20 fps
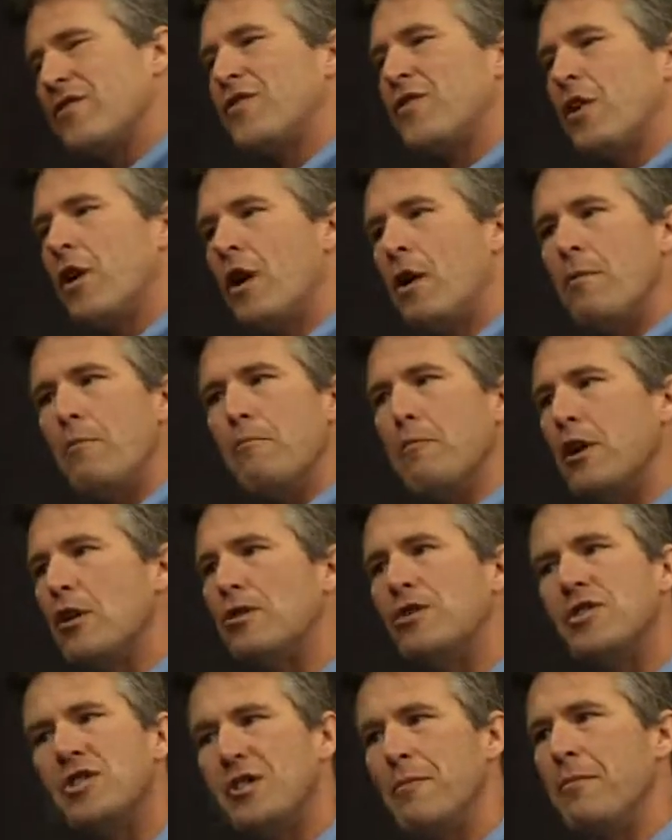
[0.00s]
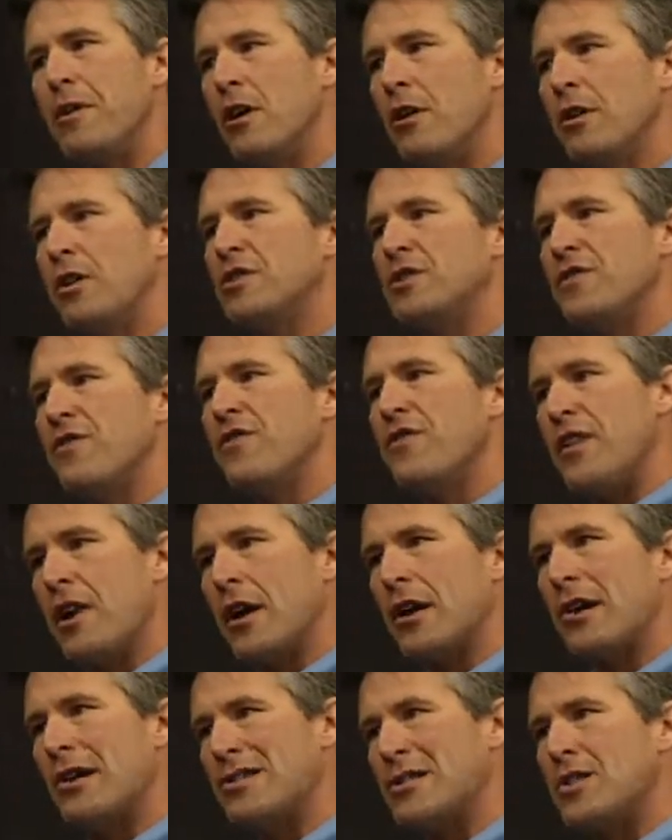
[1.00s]
for millions and millions of
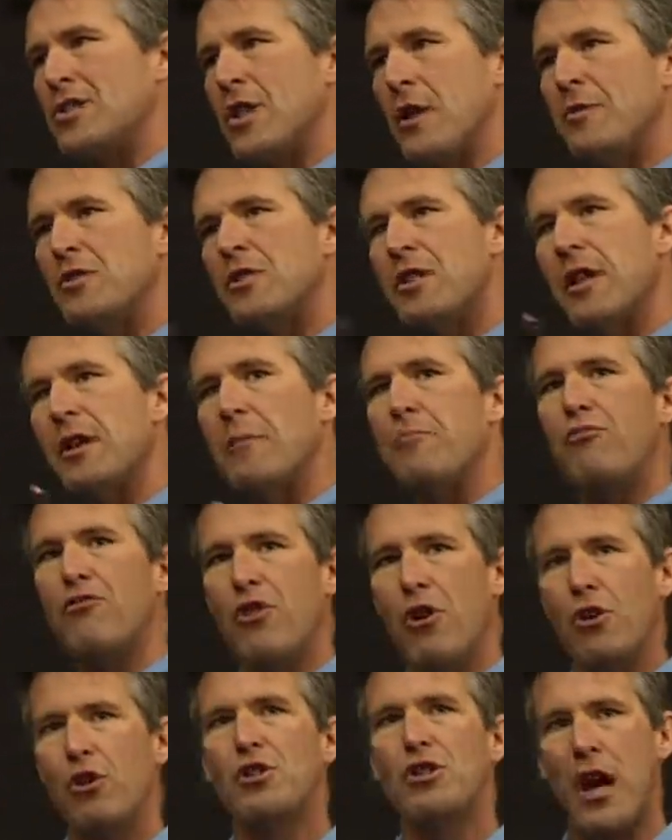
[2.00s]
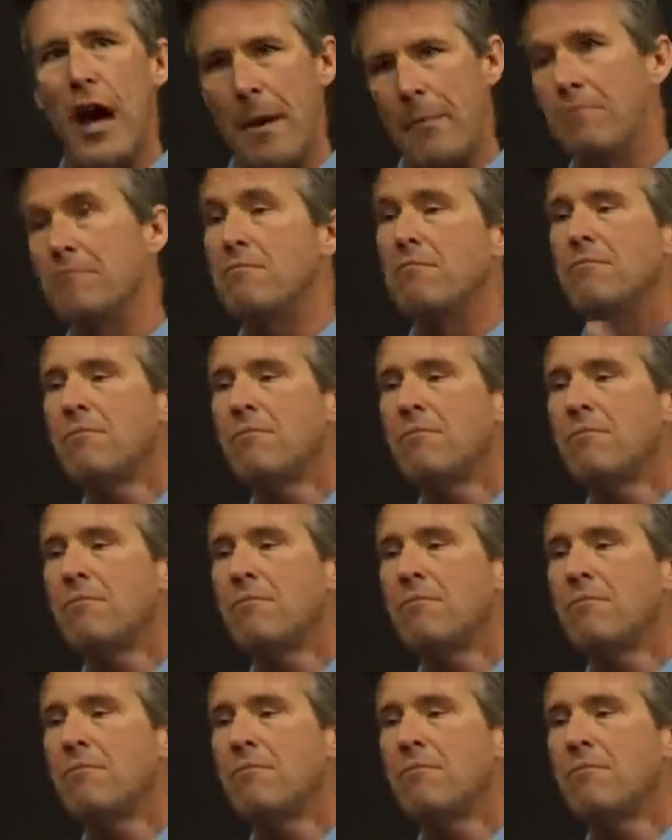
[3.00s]
vehicles. It's almost like a prototype.